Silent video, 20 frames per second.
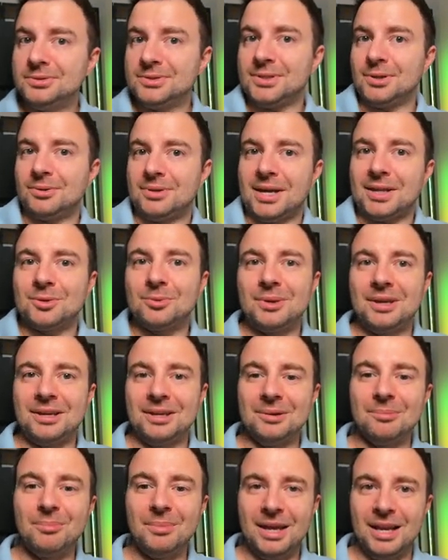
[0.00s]
so that
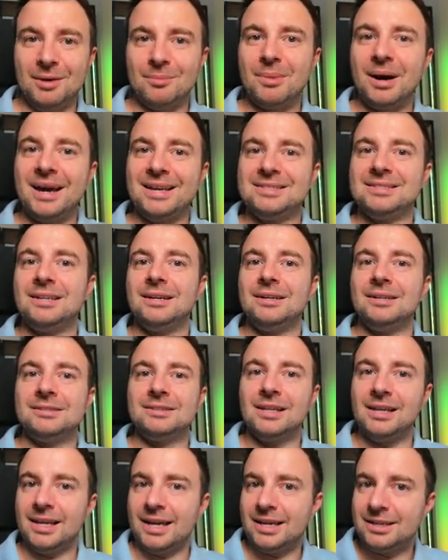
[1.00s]
we minimize the,
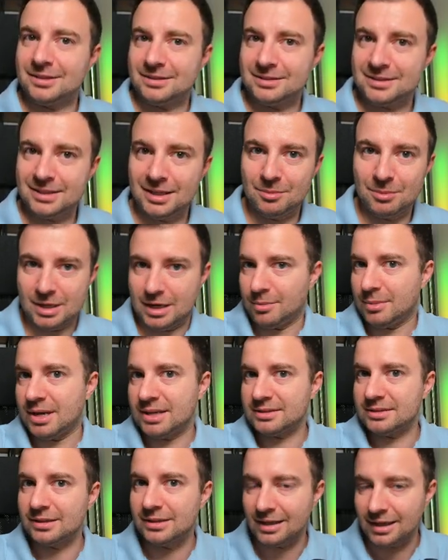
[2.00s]
the latency,
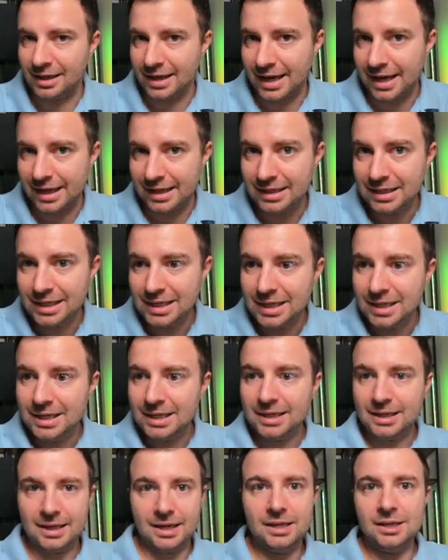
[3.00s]
minimize the delay,
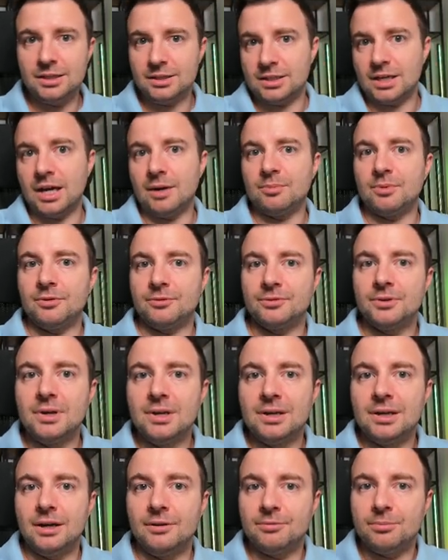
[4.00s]
any type of,
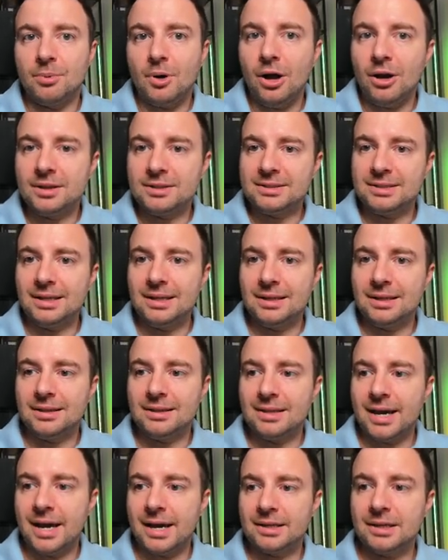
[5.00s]
of policy
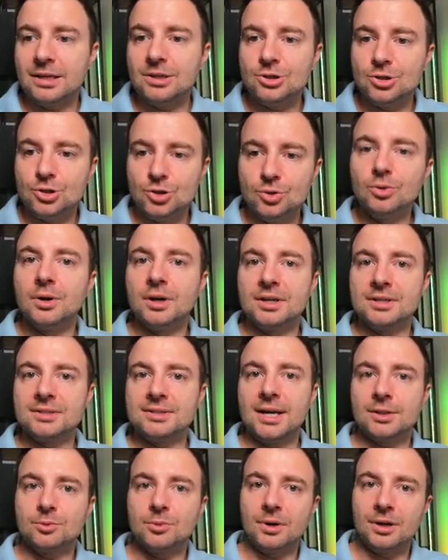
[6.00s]
that ensures
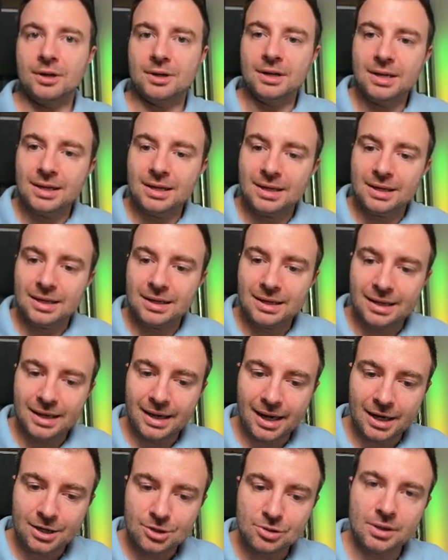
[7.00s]
that we're
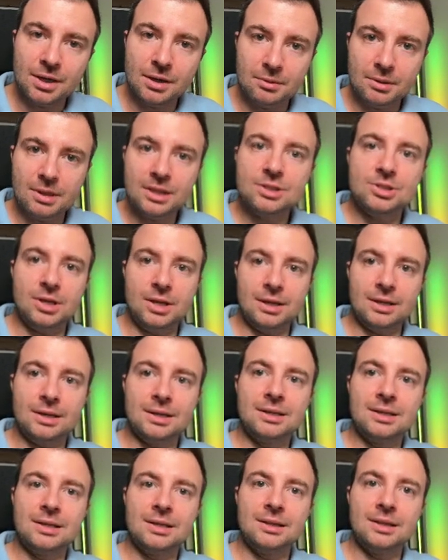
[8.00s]
actually reaching
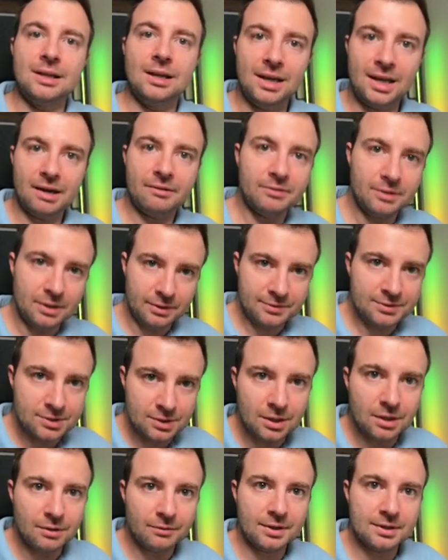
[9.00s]
the level of
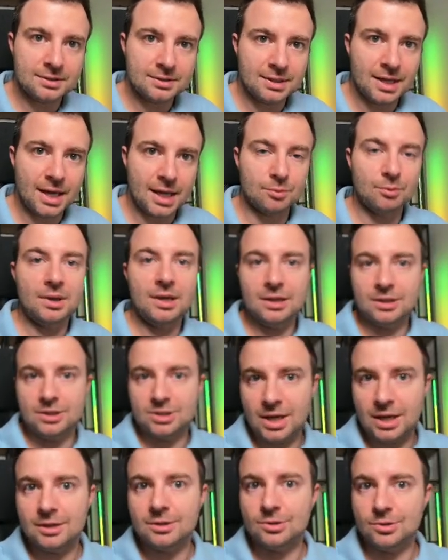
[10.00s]
service that we
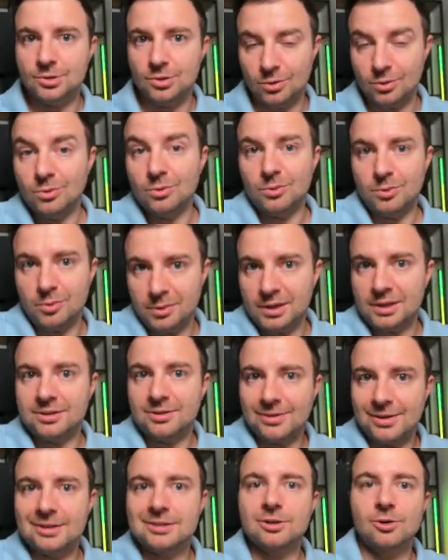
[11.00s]
intend to with
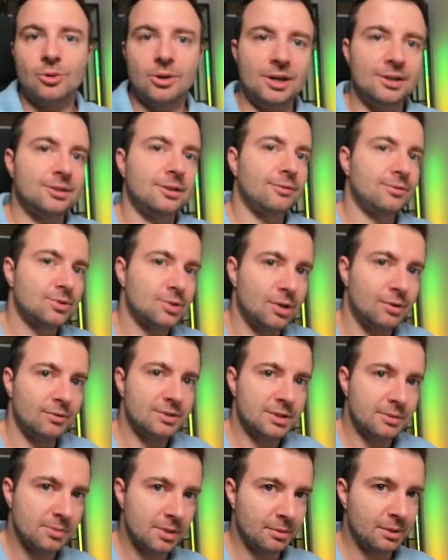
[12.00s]
this quality of
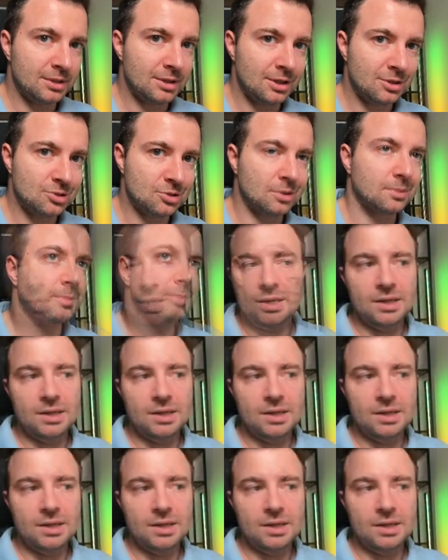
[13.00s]
service implementation.